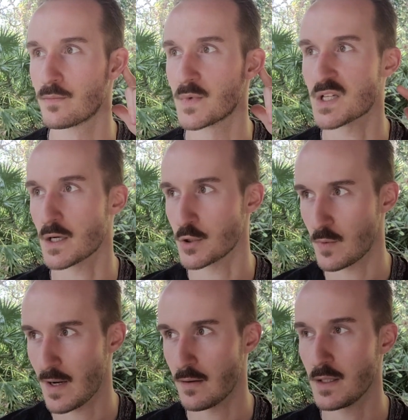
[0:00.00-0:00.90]

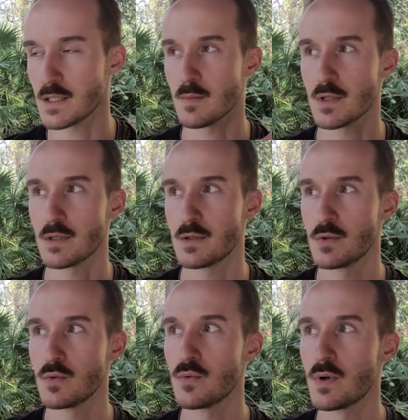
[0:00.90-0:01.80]
sexuality, something to
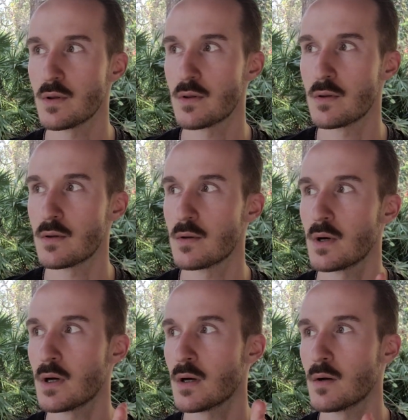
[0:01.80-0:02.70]
do with
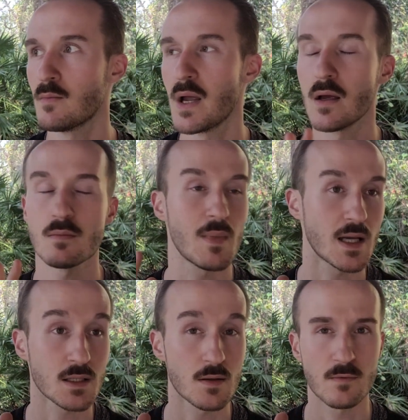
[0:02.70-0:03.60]

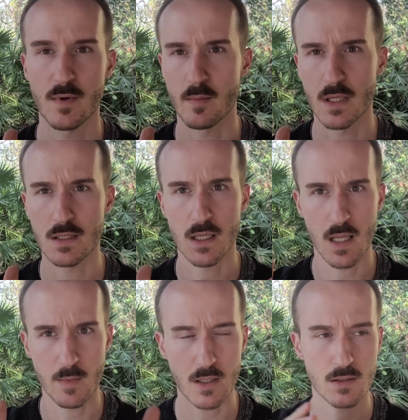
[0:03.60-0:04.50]
masculine, feminine
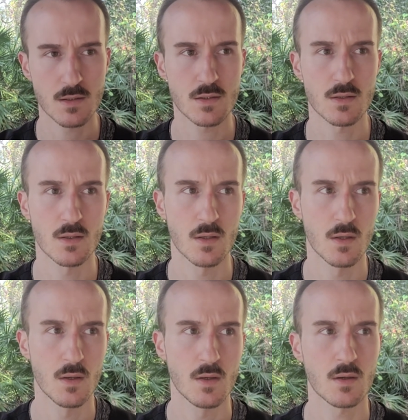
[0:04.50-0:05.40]
dynamics.
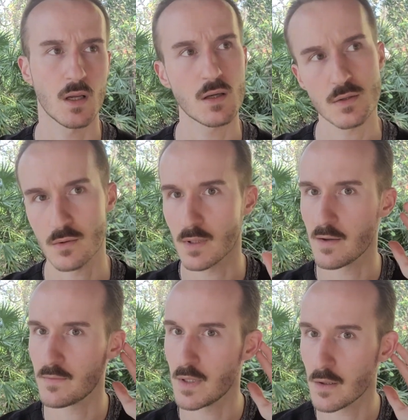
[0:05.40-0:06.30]
Okay, so
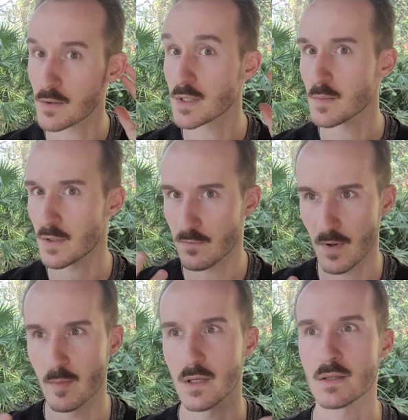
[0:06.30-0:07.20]
left ear, something
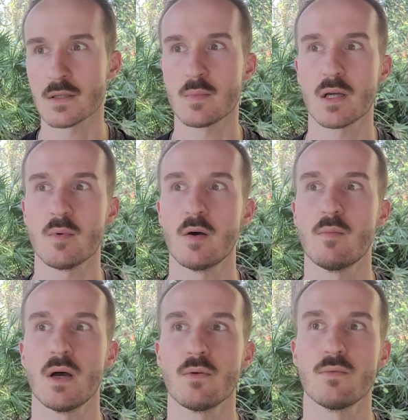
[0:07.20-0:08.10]
feminine, something about
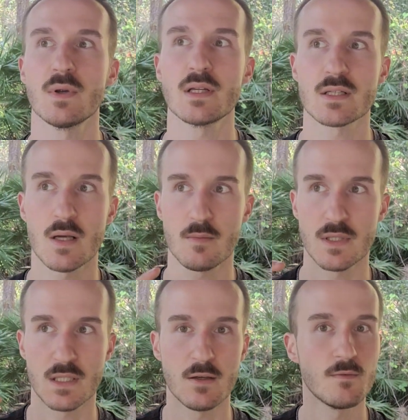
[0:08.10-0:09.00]
my
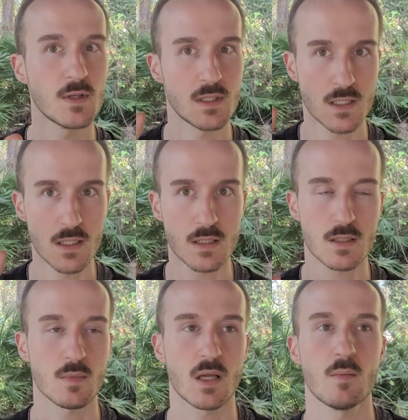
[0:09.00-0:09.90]
receptivity,
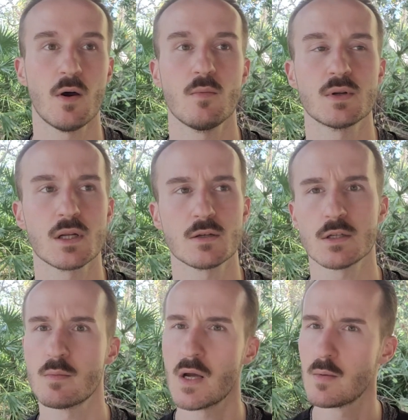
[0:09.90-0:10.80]
something about
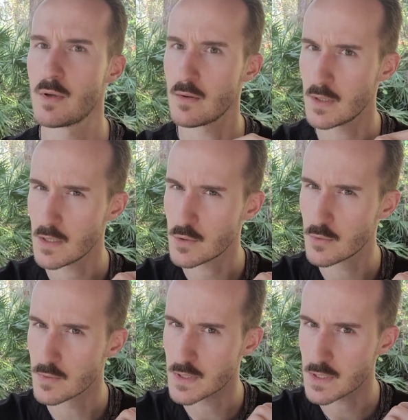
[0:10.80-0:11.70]
potentially my ability to
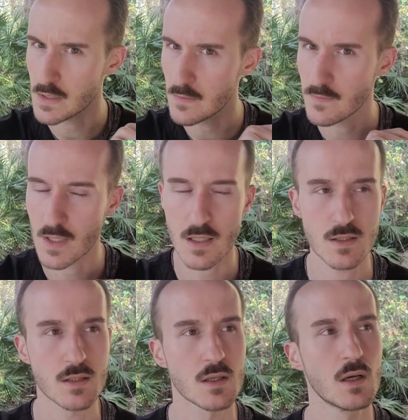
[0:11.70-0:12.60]
receive, yes.